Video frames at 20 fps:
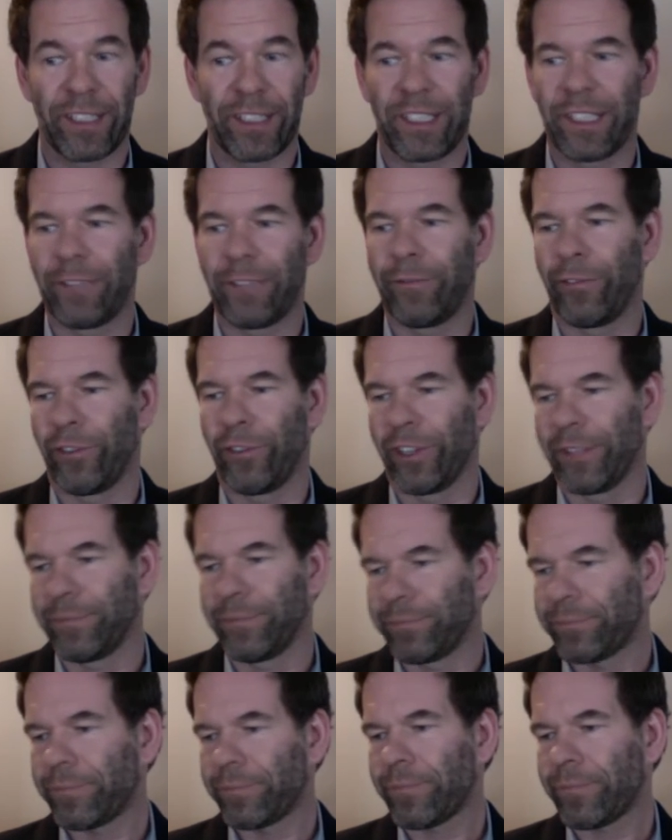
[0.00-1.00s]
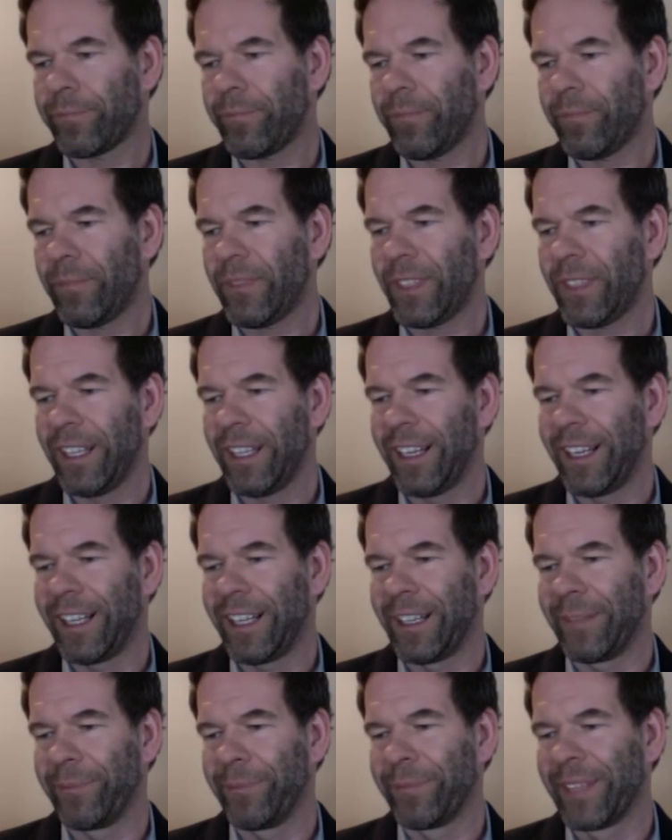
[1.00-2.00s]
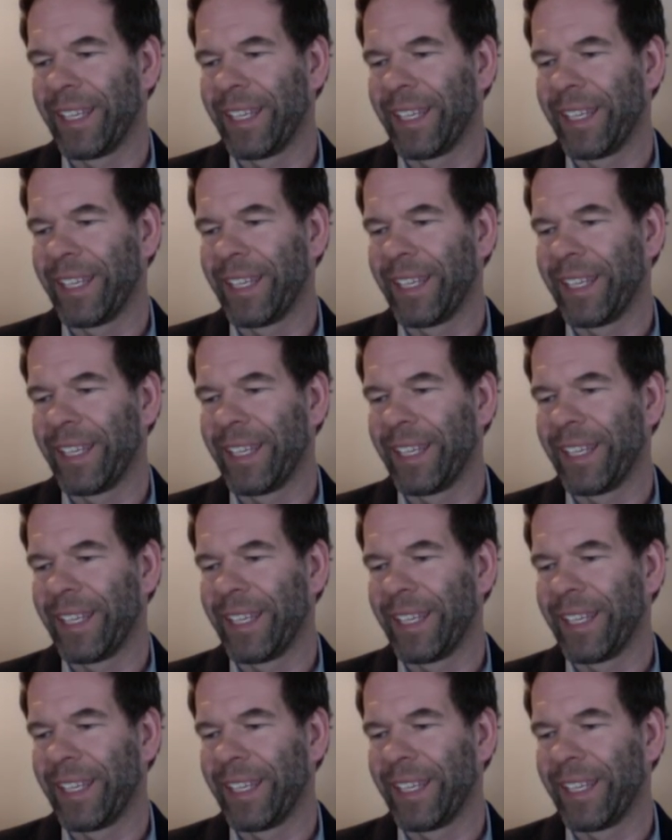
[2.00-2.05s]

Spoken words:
T4. And